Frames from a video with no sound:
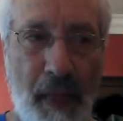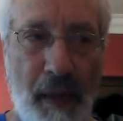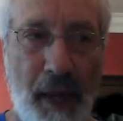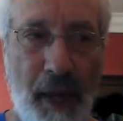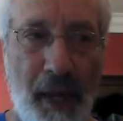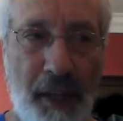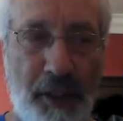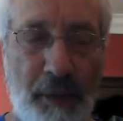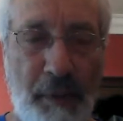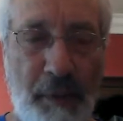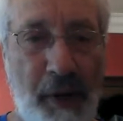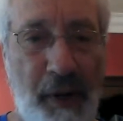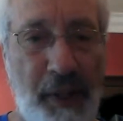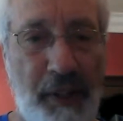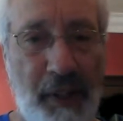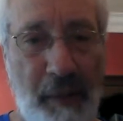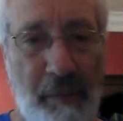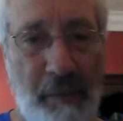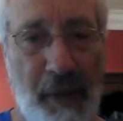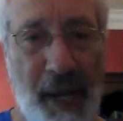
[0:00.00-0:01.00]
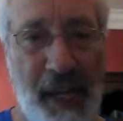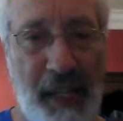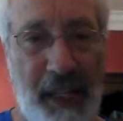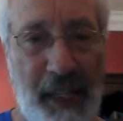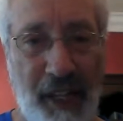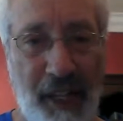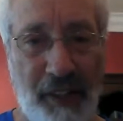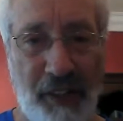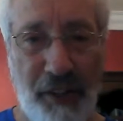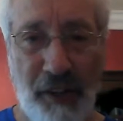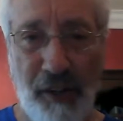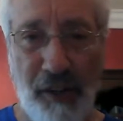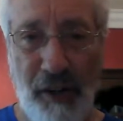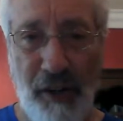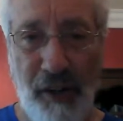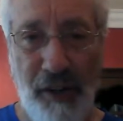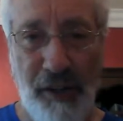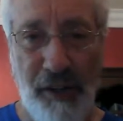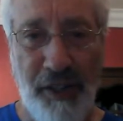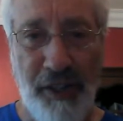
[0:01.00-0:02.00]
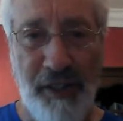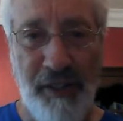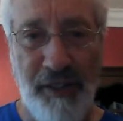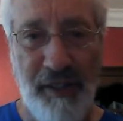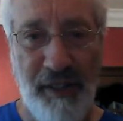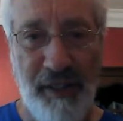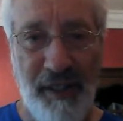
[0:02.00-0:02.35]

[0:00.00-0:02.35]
experiencing pain, and it still hurts,